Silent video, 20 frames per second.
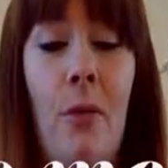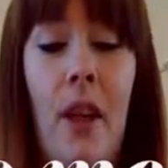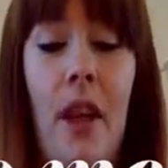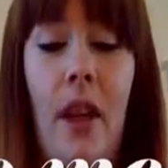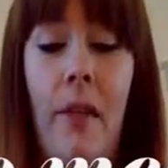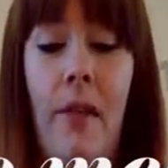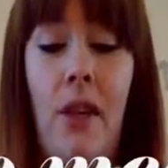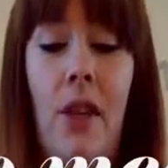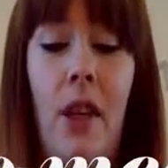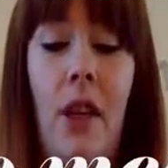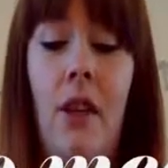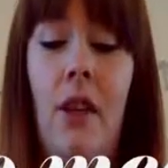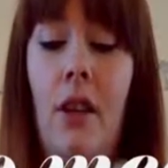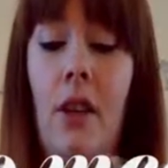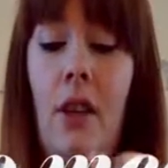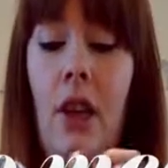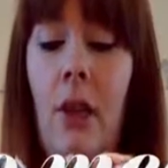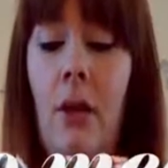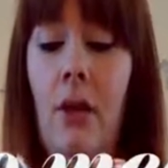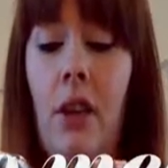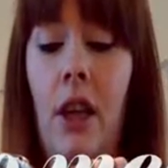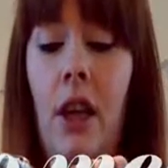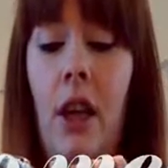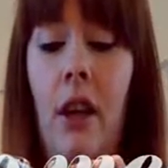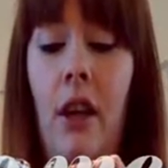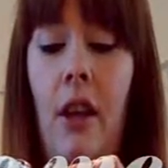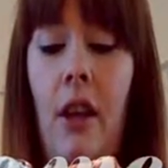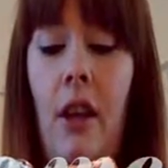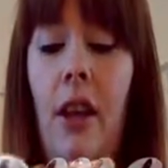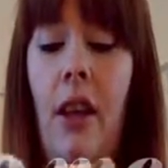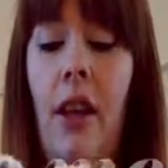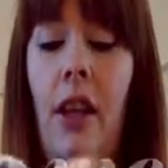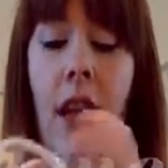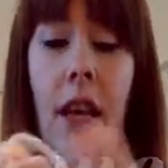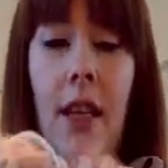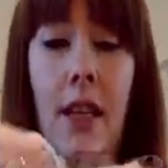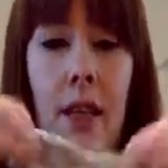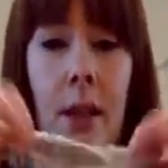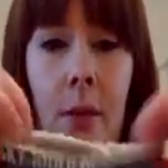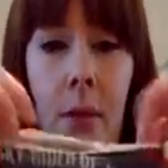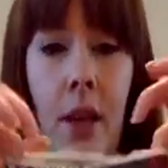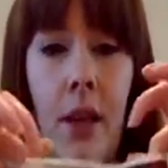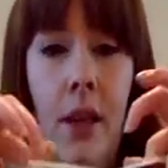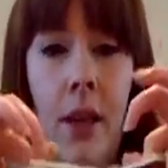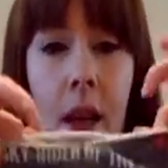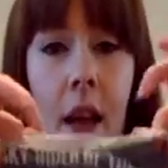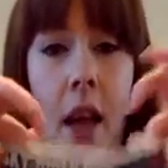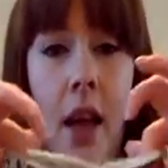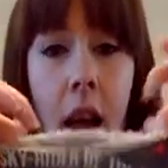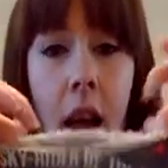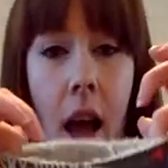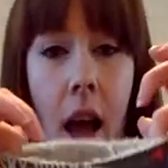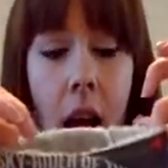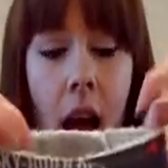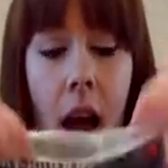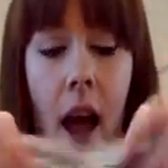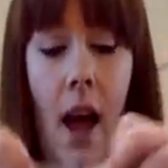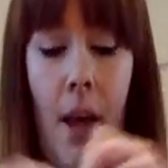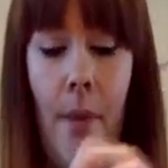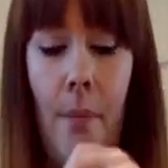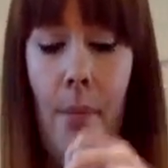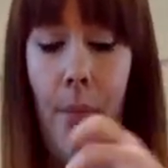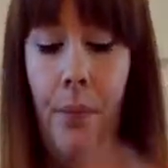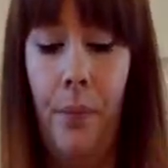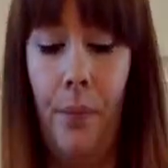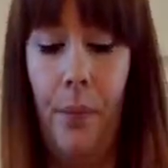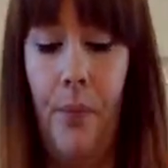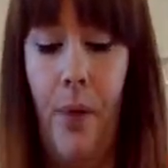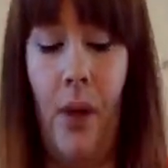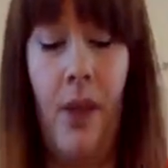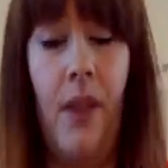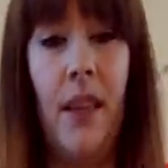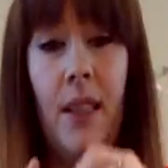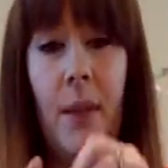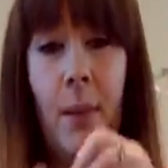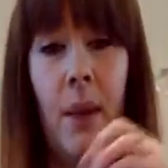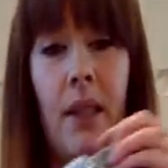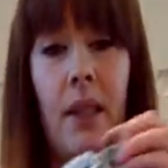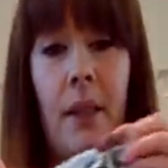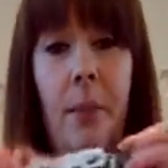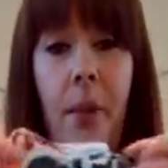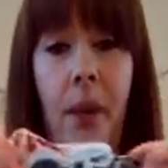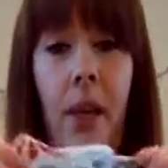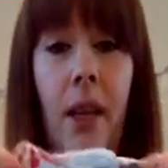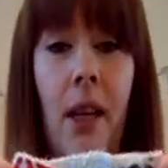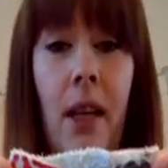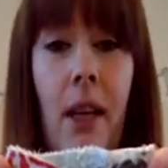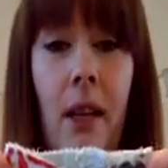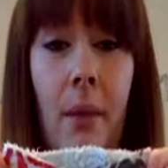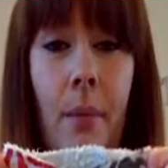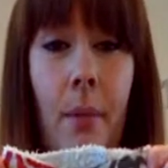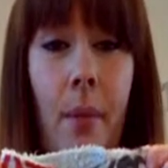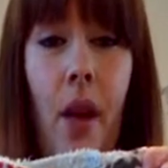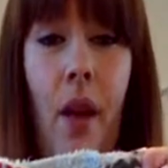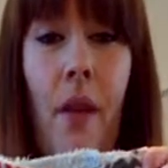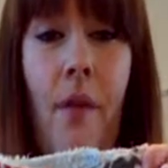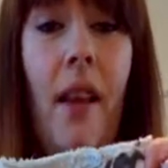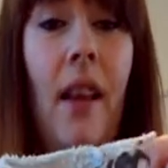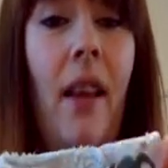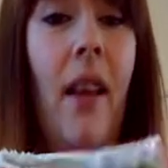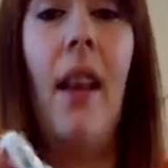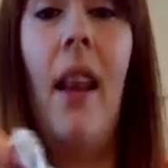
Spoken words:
We have to use the last one, but this one's brilliant, perfect.